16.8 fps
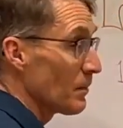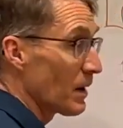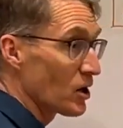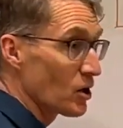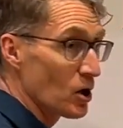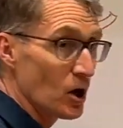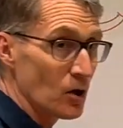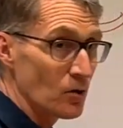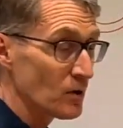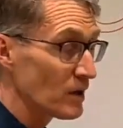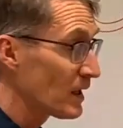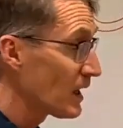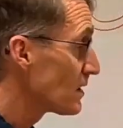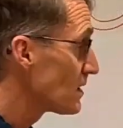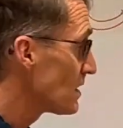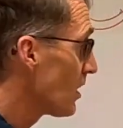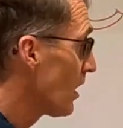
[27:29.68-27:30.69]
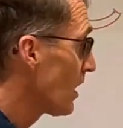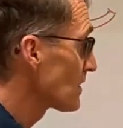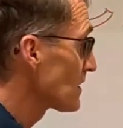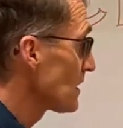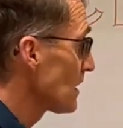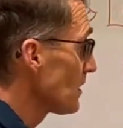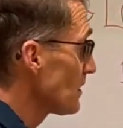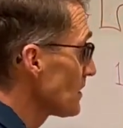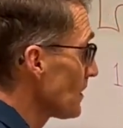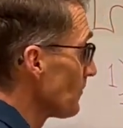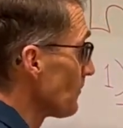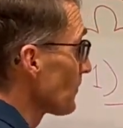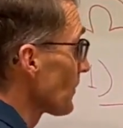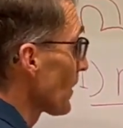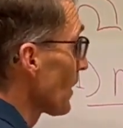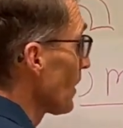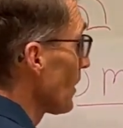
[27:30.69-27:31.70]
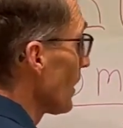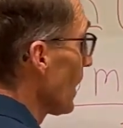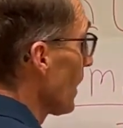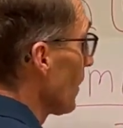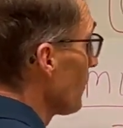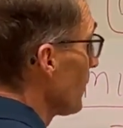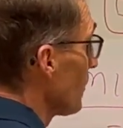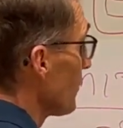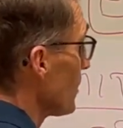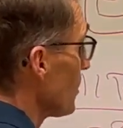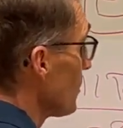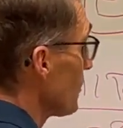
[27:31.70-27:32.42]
mitochondrial antioxidant. We would